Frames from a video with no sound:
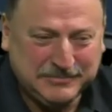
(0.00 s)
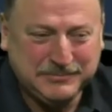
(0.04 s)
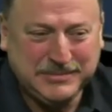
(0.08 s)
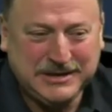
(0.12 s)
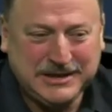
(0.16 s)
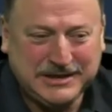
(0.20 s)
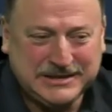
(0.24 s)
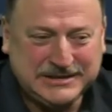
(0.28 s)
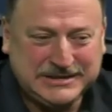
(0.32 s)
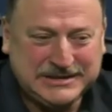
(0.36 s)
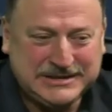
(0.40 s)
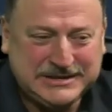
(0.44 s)

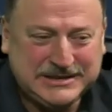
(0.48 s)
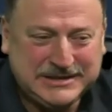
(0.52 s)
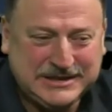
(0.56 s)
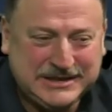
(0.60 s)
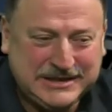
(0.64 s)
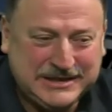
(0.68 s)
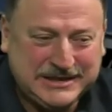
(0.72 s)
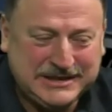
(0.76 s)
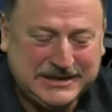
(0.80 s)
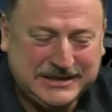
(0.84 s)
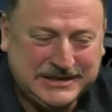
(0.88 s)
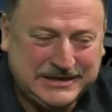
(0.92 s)
bloods
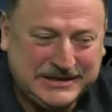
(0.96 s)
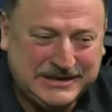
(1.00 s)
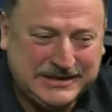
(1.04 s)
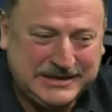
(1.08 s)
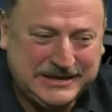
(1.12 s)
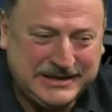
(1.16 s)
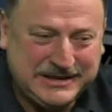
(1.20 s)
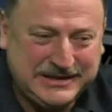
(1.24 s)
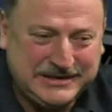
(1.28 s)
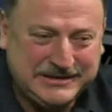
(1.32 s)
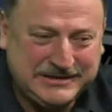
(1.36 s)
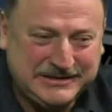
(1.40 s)

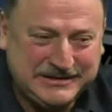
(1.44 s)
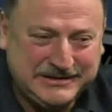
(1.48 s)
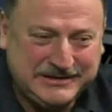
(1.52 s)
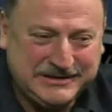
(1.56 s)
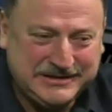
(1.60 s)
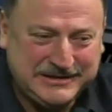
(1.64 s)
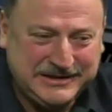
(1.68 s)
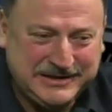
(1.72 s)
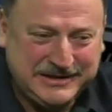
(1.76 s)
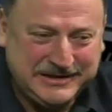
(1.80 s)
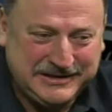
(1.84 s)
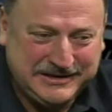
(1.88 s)
in
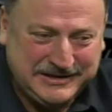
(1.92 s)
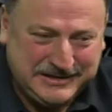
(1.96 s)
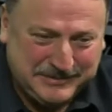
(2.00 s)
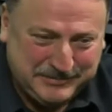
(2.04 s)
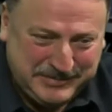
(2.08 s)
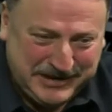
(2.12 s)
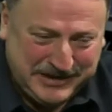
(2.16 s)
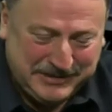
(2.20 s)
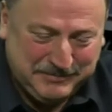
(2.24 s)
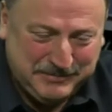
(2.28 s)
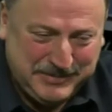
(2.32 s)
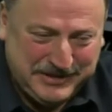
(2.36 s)
the
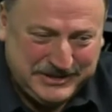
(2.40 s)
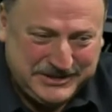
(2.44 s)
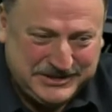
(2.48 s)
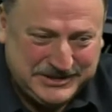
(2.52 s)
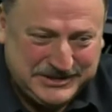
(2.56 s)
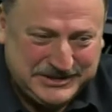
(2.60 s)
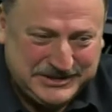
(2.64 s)
backbenches.